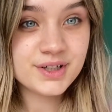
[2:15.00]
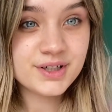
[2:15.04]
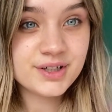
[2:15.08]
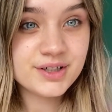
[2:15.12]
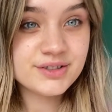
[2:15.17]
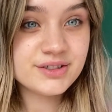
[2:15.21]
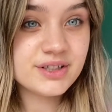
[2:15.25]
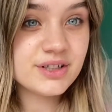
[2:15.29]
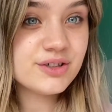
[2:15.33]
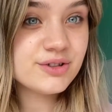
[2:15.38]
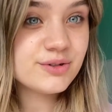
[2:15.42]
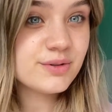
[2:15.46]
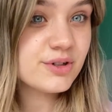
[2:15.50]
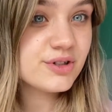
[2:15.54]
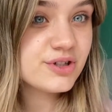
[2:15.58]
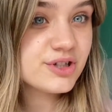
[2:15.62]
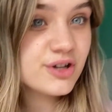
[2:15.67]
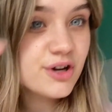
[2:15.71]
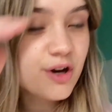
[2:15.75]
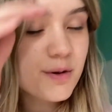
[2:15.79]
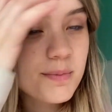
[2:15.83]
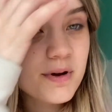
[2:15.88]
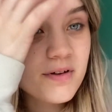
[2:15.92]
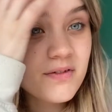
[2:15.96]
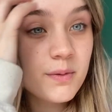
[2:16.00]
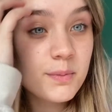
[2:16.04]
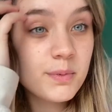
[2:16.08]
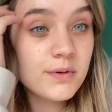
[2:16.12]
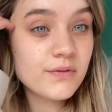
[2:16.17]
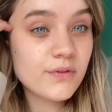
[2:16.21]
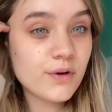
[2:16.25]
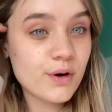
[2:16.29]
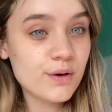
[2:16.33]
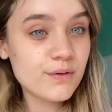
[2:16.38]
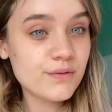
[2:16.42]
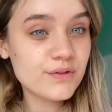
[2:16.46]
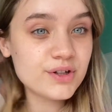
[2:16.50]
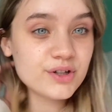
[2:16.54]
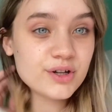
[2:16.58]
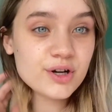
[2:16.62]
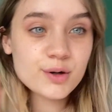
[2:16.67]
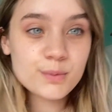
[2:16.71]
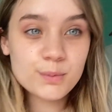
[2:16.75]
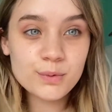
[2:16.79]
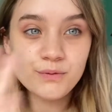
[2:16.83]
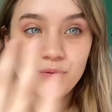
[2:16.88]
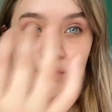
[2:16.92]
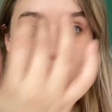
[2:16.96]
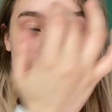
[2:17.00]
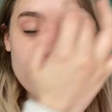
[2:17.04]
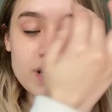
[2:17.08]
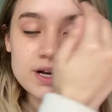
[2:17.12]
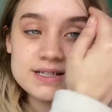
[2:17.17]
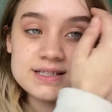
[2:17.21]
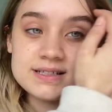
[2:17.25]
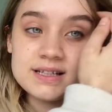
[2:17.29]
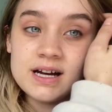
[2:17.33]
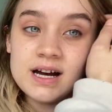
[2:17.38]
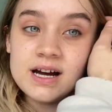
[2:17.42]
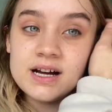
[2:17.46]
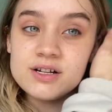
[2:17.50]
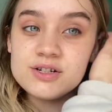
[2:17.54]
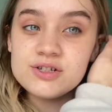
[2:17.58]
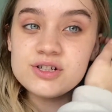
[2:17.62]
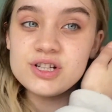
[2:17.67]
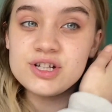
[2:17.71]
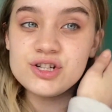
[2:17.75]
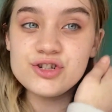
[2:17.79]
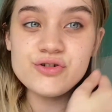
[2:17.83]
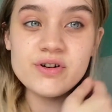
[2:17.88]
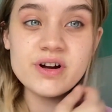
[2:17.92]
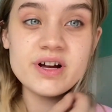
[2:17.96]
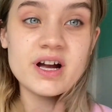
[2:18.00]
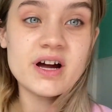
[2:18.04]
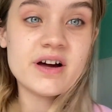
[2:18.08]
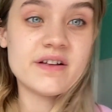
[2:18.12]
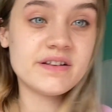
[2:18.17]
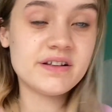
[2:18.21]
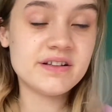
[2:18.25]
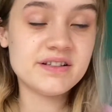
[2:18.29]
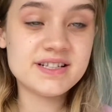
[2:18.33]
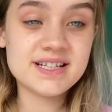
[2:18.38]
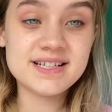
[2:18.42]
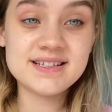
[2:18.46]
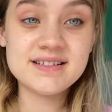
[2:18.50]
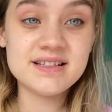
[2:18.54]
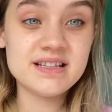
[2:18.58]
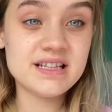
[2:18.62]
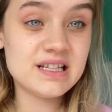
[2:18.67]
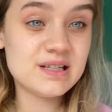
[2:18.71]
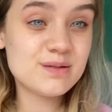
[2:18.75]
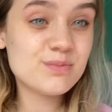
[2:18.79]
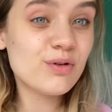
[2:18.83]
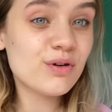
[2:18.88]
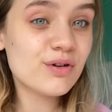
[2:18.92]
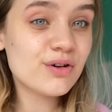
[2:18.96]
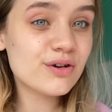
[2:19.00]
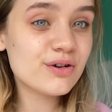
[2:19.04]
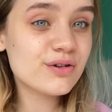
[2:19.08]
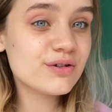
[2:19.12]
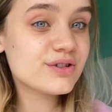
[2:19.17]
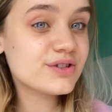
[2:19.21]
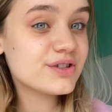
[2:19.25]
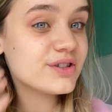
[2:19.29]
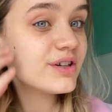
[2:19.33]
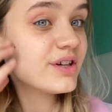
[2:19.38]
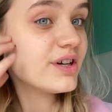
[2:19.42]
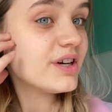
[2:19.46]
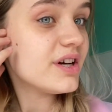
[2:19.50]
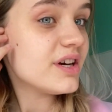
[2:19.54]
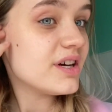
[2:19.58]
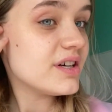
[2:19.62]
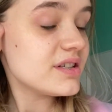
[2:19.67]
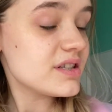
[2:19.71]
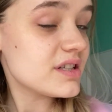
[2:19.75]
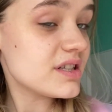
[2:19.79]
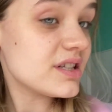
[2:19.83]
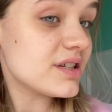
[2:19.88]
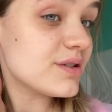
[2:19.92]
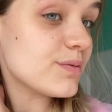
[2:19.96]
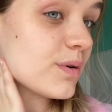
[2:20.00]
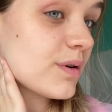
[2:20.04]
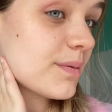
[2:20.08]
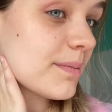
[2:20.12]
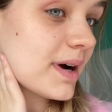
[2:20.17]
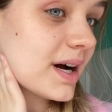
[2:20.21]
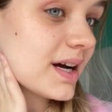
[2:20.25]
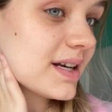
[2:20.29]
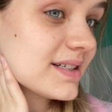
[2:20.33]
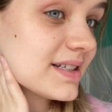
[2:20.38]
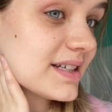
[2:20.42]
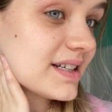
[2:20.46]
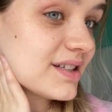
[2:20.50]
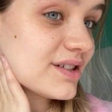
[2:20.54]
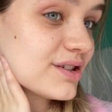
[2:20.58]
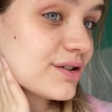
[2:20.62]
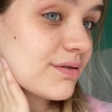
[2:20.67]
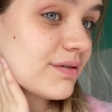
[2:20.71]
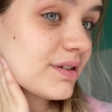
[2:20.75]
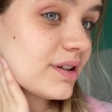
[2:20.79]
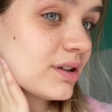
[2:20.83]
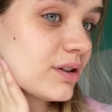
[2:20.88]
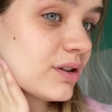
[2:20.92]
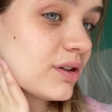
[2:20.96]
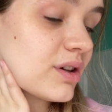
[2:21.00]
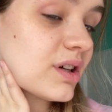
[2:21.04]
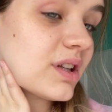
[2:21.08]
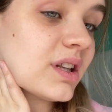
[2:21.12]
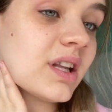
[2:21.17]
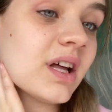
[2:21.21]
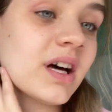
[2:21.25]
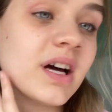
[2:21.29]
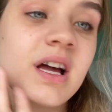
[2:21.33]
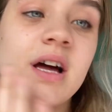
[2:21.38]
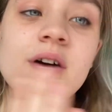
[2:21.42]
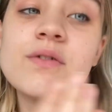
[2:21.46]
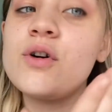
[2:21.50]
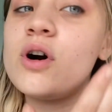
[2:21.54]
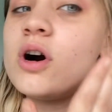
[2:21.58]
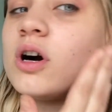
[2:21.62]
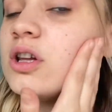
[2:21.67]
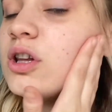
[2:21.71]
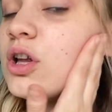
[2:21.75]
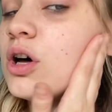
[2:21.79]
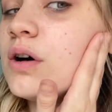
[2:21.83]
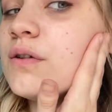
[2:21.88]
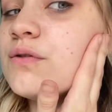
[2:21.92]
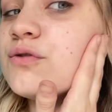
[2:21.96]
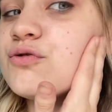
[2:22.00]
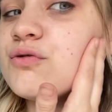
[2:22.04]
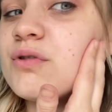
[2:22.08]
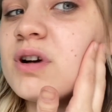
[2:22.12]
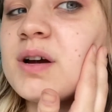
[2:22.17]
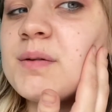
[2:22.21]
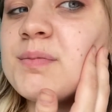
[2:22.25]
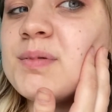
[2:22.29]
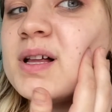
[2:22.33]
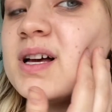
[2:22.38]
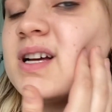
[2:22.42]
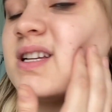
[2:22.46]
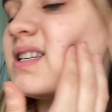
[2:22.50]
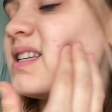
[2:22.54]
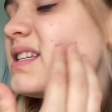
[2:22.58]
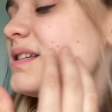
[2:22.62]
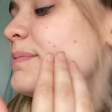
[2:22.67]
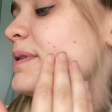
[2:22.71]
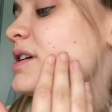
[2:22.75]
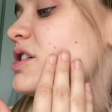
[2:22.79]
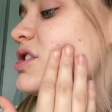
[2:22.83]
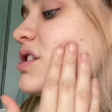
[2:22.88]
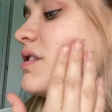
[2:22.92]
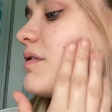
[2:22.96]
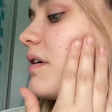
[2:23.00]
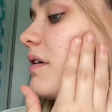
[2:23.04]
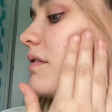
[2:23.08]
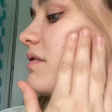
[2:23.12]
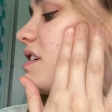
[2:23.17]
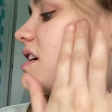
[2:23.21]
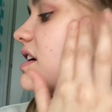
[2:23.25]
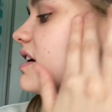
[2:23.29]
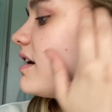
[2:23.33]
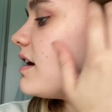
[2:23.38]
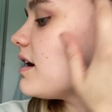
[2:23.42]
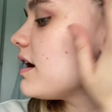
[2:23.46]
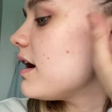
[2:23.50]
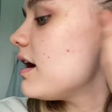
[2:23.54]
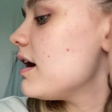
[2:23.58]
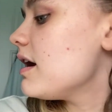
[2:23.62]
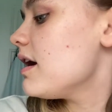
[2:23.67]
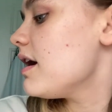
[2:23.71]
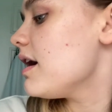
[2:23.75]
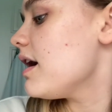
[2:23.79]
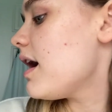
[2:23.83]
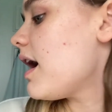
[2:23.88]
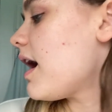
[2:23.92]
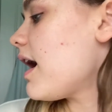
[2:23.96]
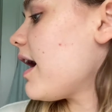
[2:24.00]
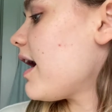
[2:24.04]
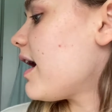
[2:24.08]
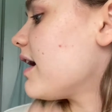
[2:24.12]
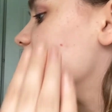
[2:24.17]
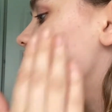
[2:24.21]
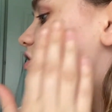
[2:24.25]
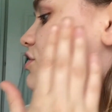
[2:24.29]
So I just wanted to do a bit of a before video before I start actually trying out and testing these products. So this is what my skin is currently looking like. I've got a lot of dry places, especially around here. I had